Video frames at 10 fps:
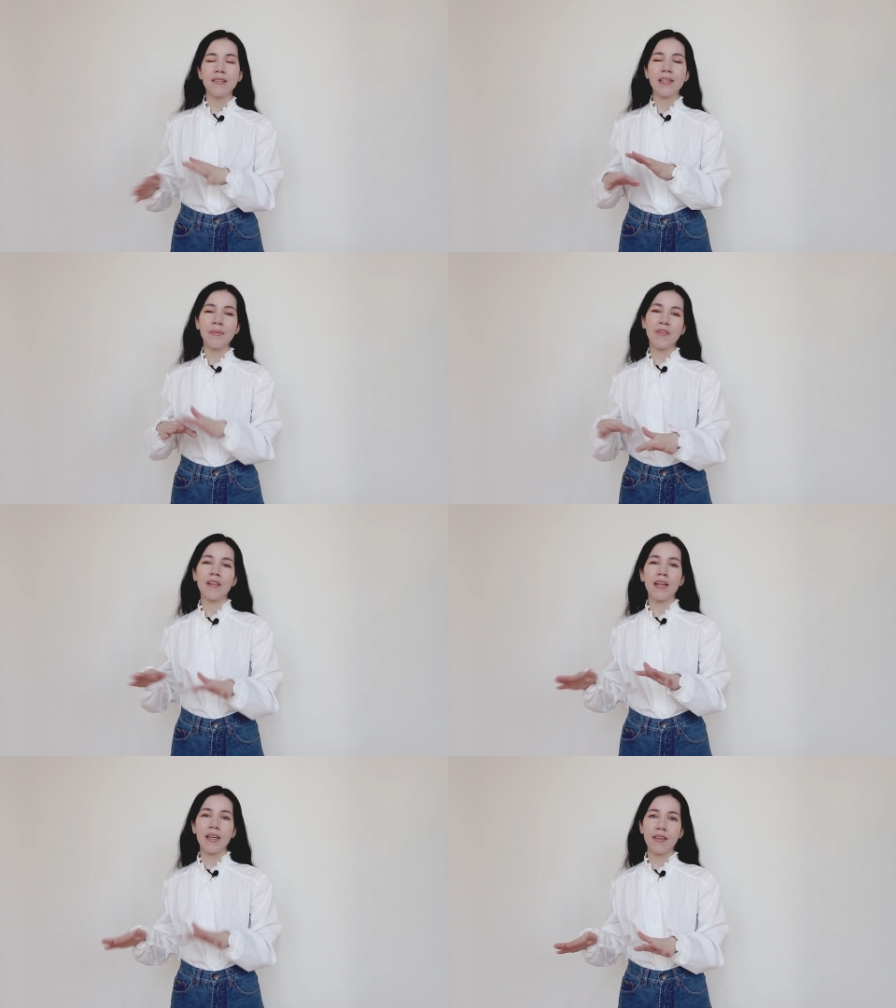
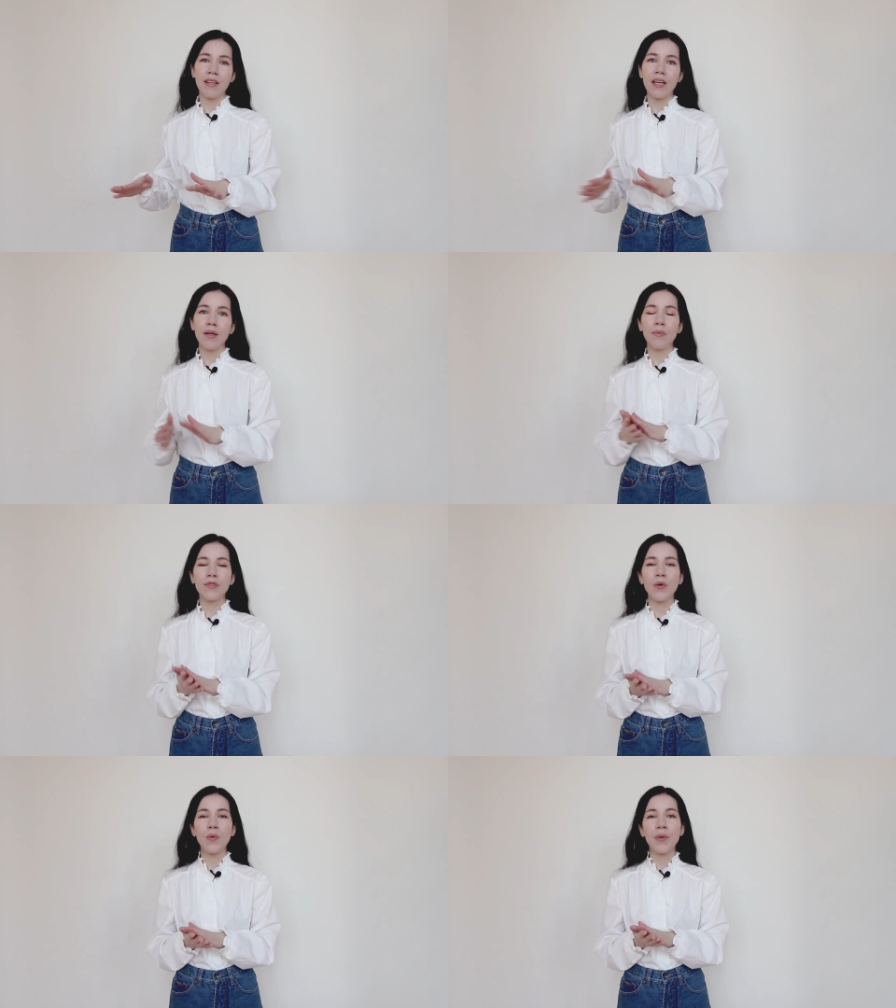something like that.
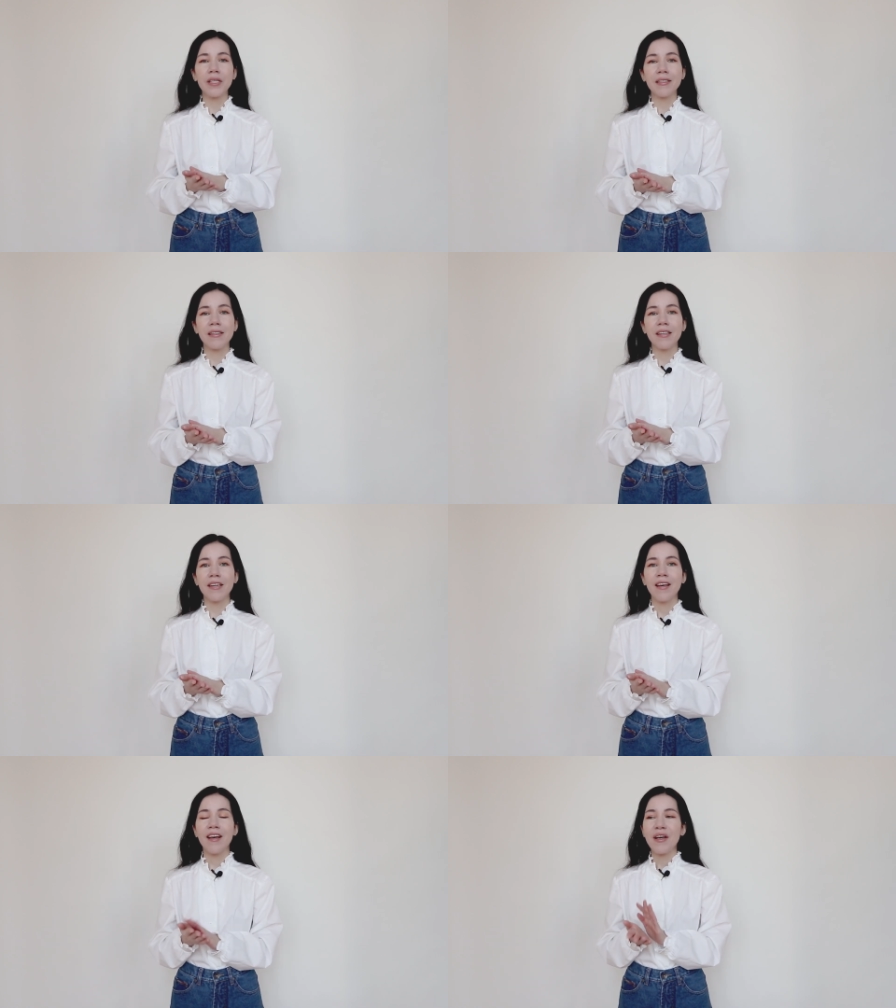So
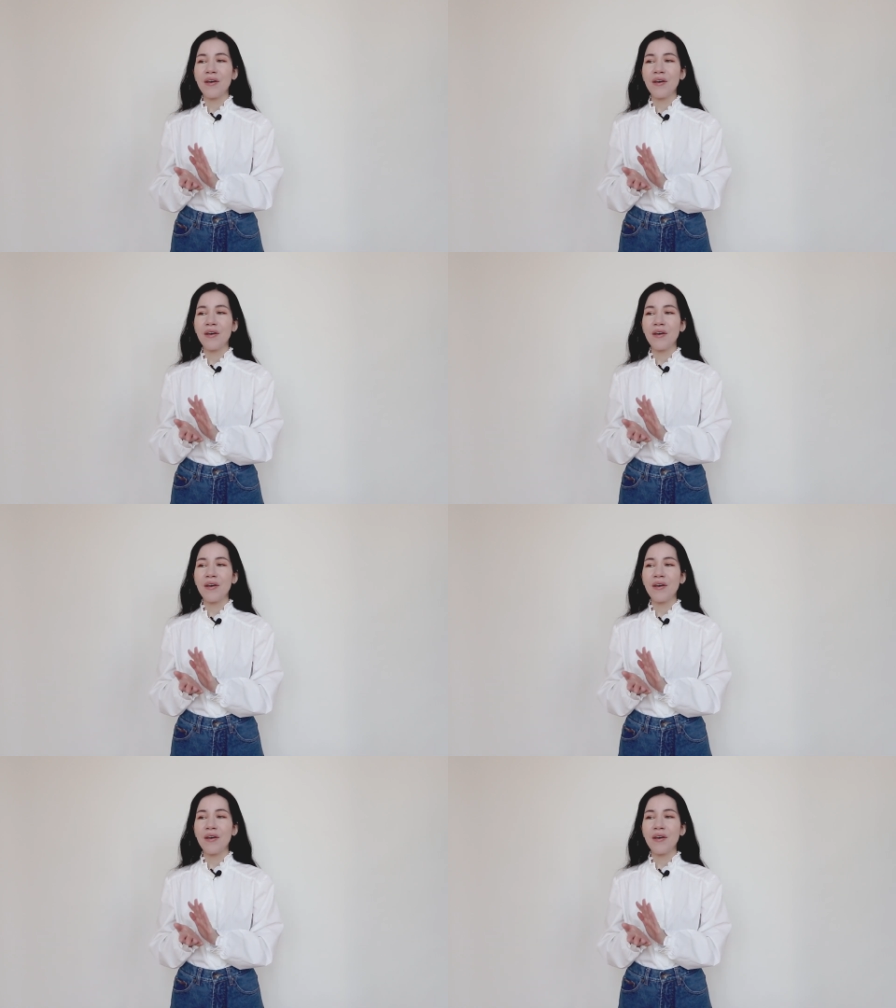basically